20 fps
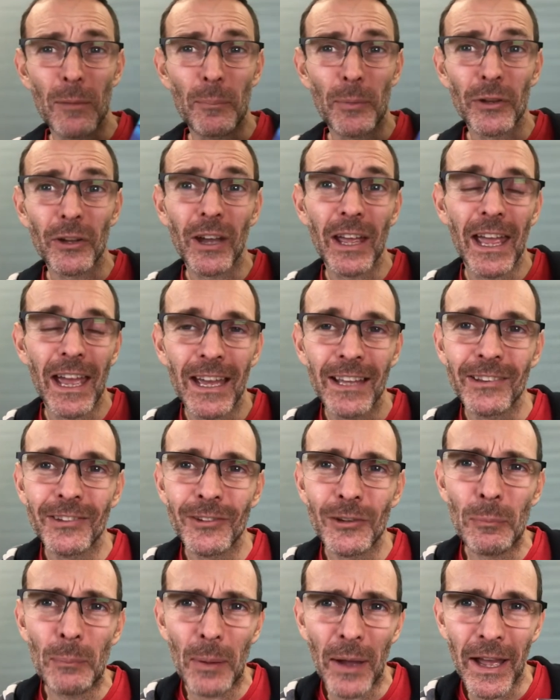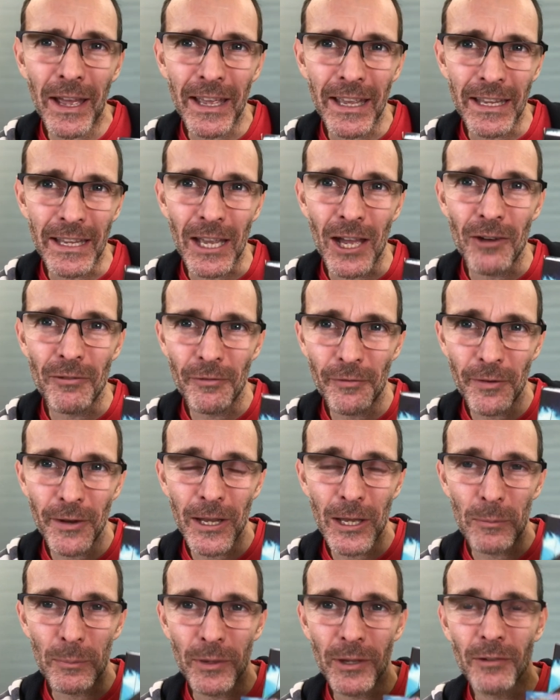but I had to pay a
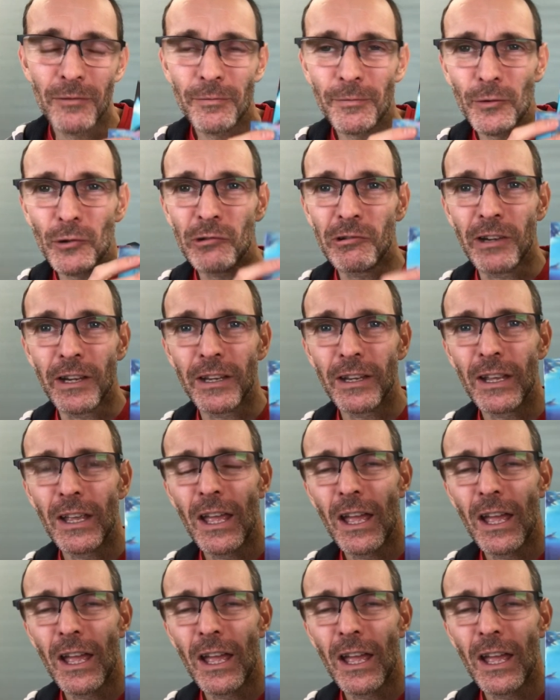fair bit for it.